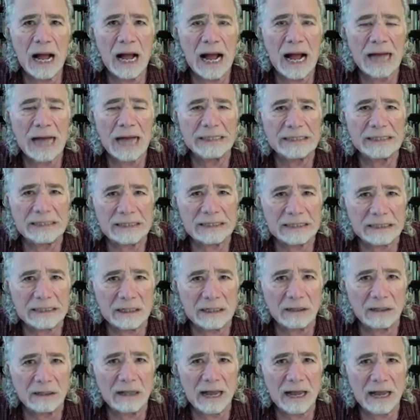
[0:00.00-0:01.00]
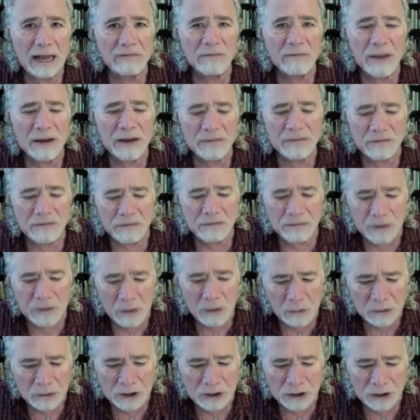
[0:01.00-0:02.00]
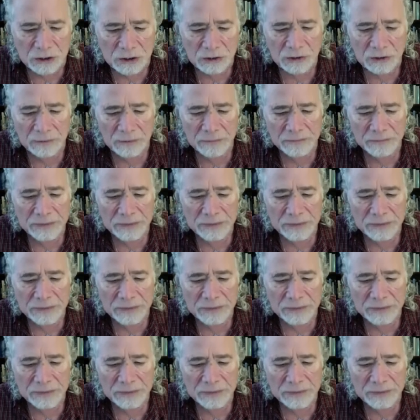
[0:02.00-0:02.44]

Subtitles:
I still have my future.